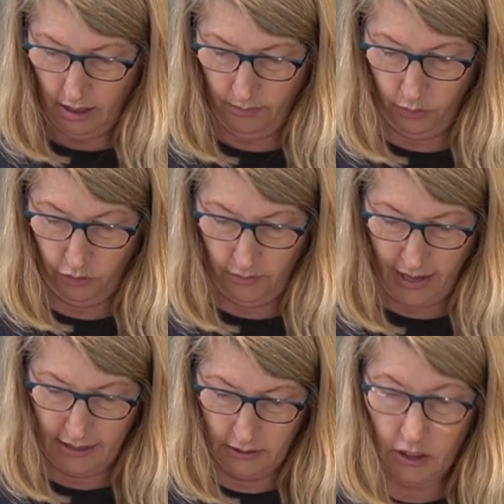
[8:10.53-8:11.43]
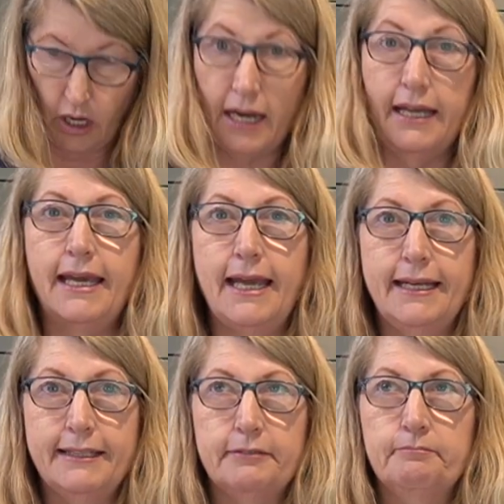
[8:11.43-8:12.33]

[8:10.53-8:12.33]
and put them outside again.